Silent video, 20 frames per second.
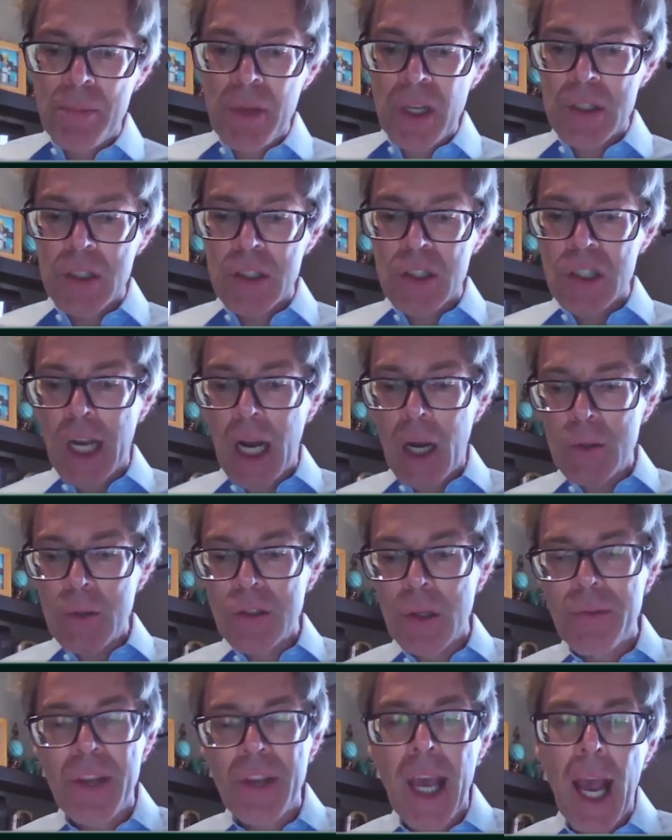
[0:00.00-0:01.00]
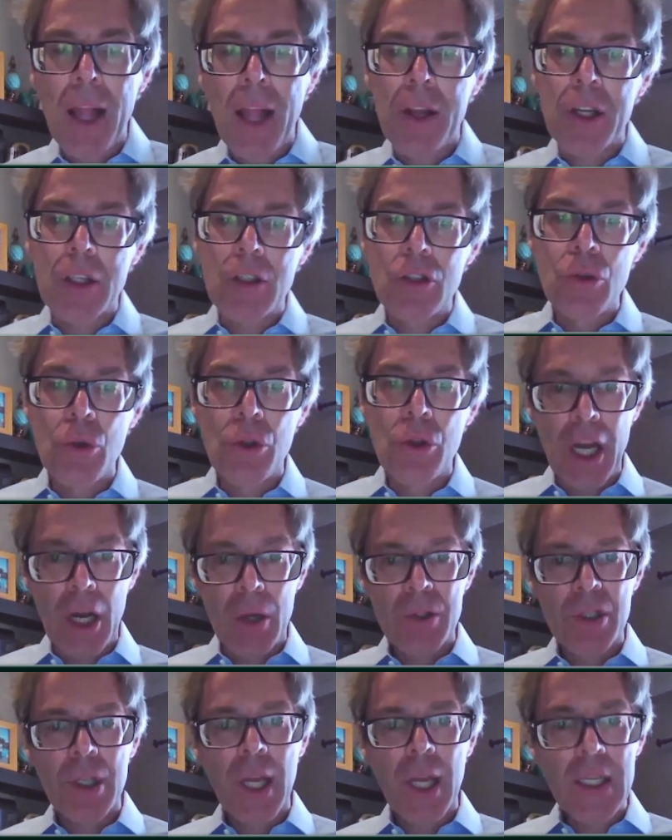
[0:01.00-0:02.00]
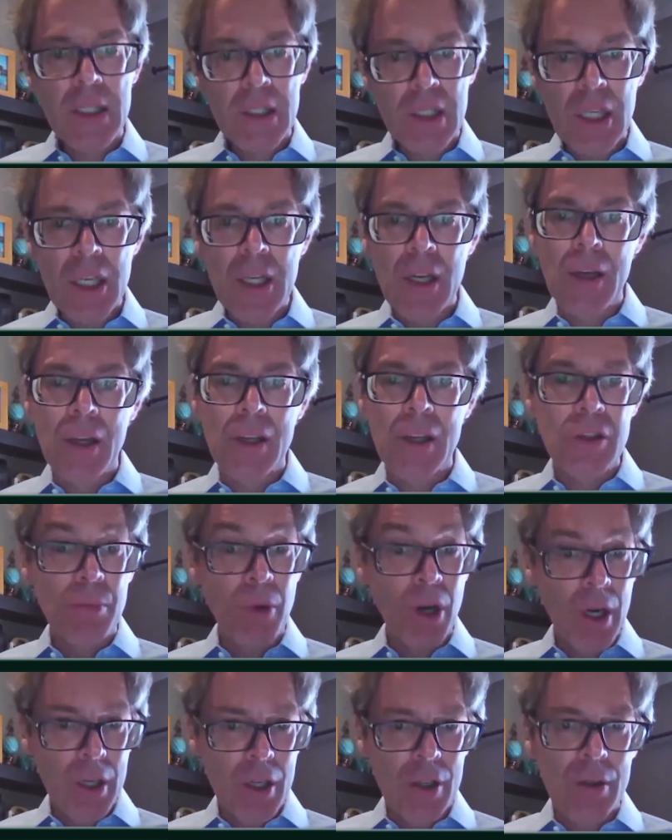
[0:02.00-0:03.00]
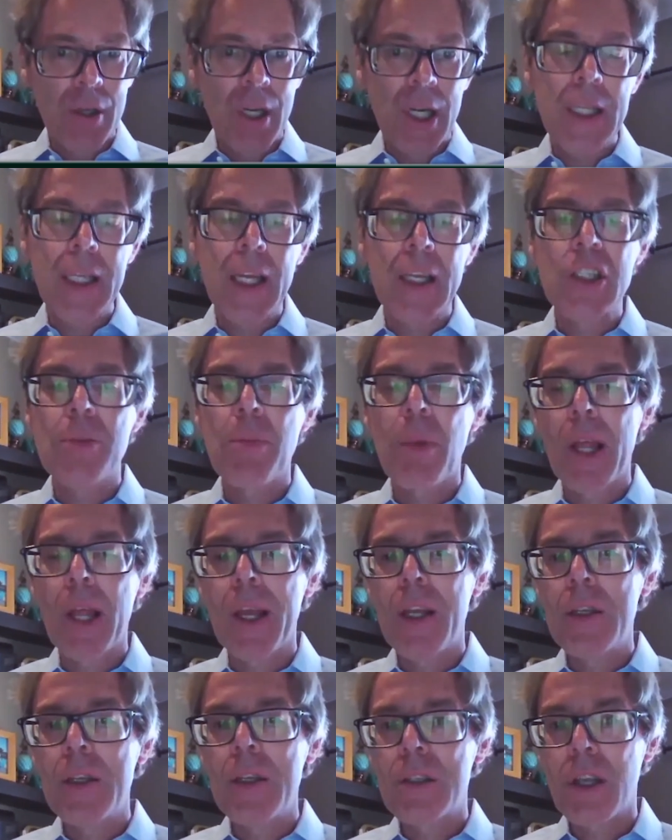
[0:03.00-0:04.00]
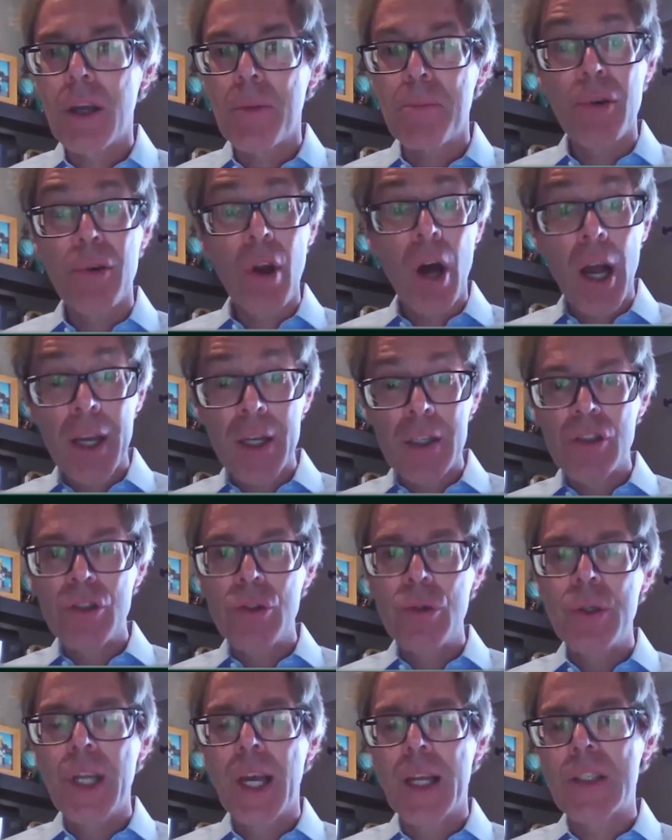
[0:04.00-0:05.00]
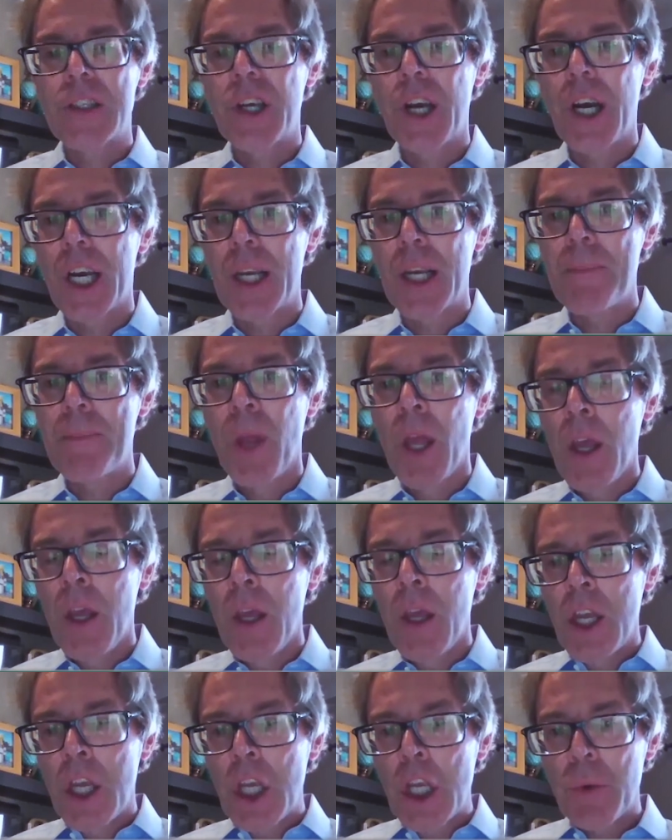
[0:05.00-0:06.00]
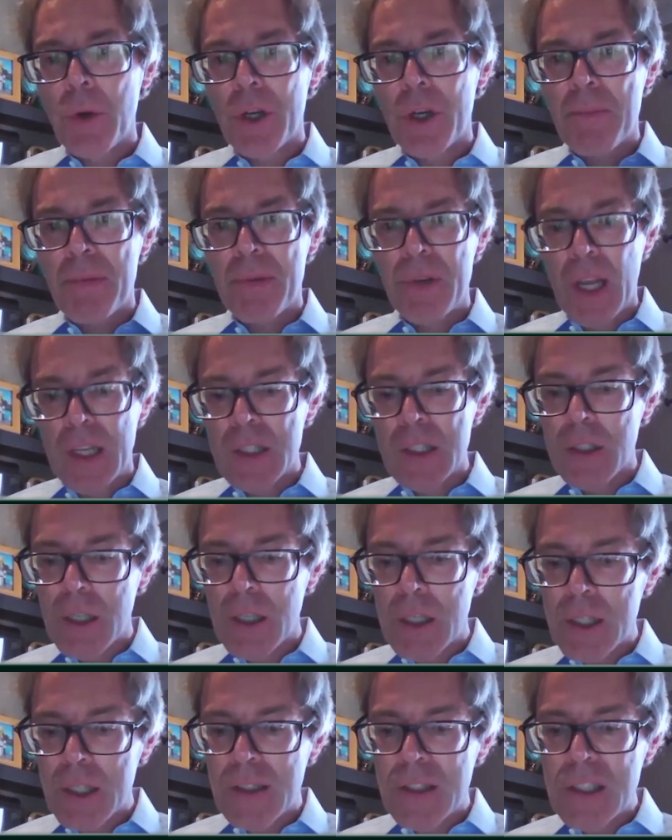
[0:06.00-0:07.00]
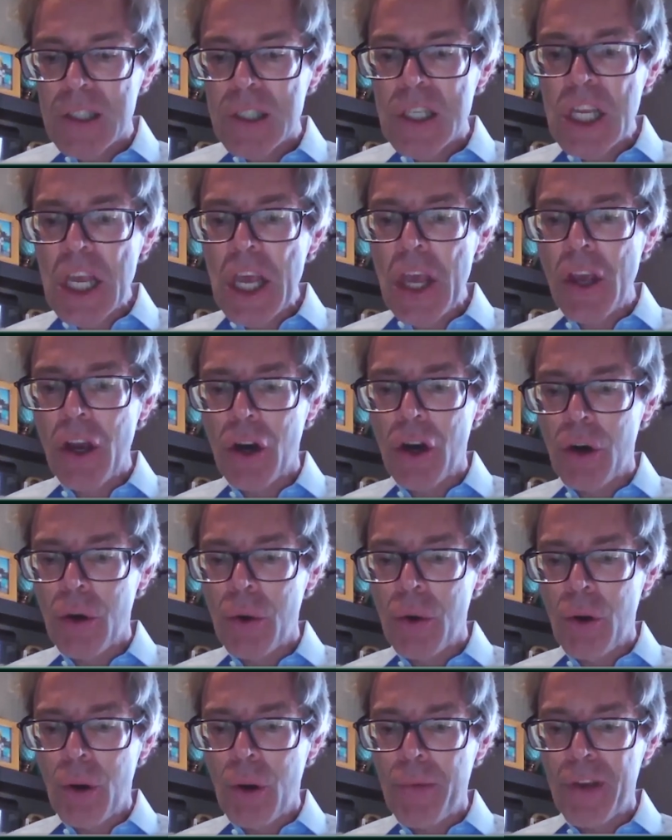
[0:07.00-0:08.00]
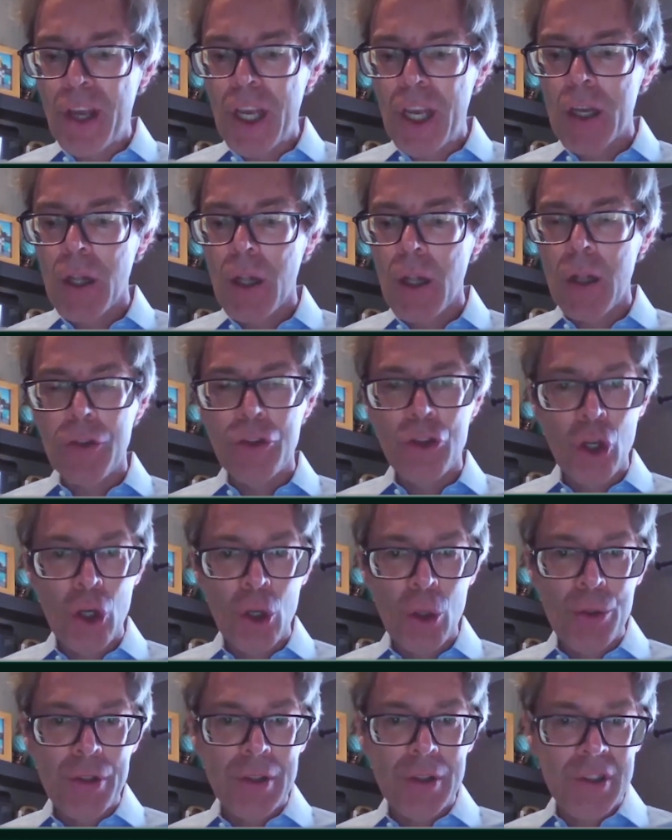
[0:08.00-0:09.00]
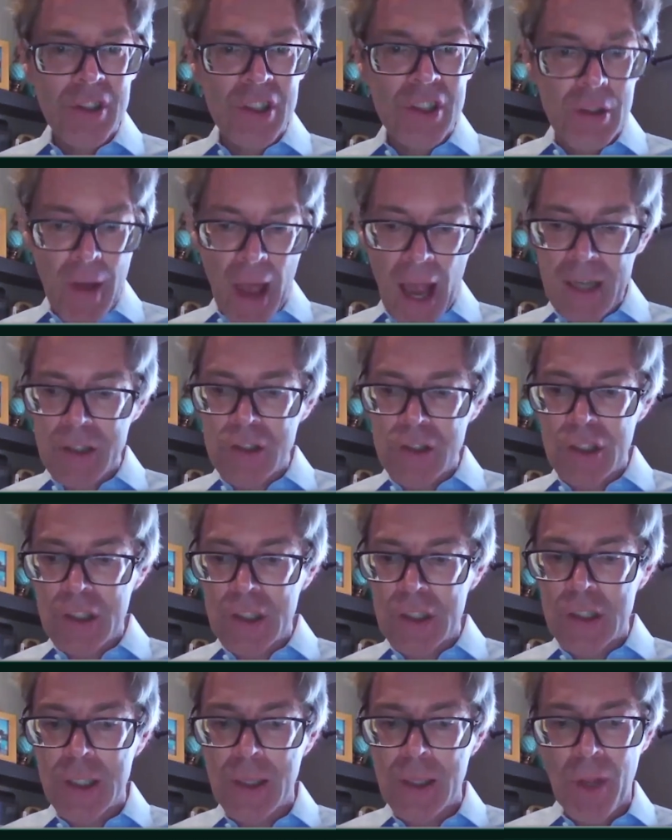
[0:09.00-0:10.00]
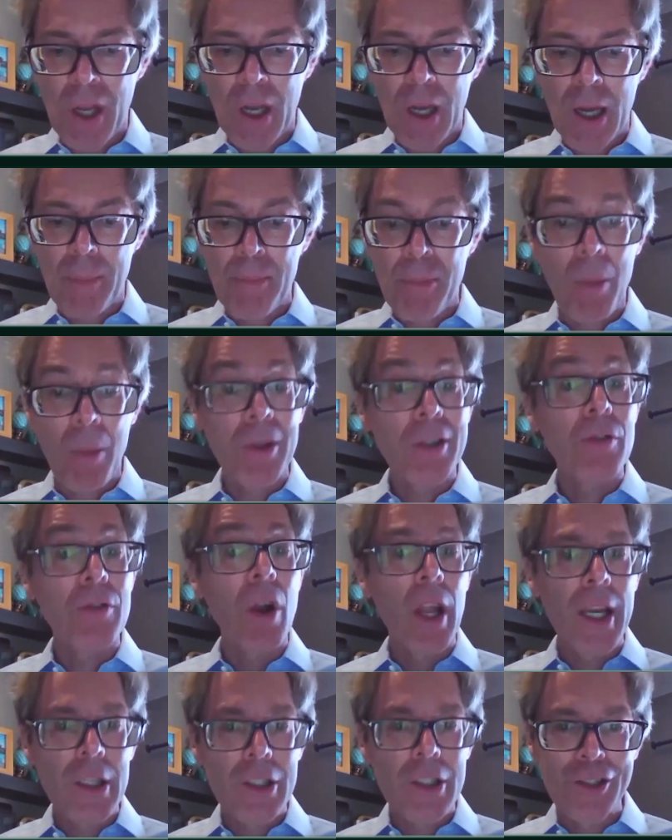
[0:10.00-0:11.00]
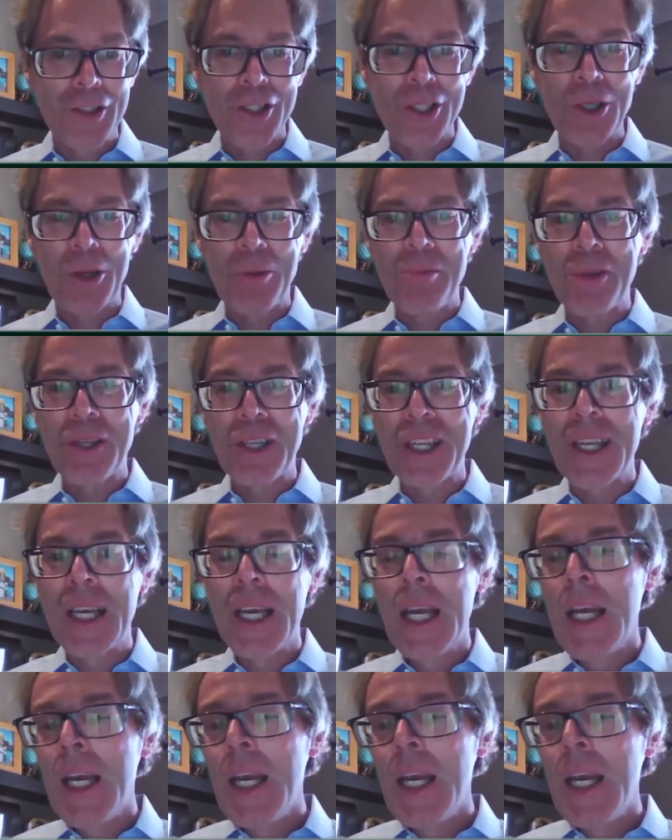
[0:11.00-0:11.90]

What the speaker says: the Business Council of Canada in 2018. And as Mark already explained, prior to that time, you were the president and CEO of Hill Knowlton Strategies, a public relations company.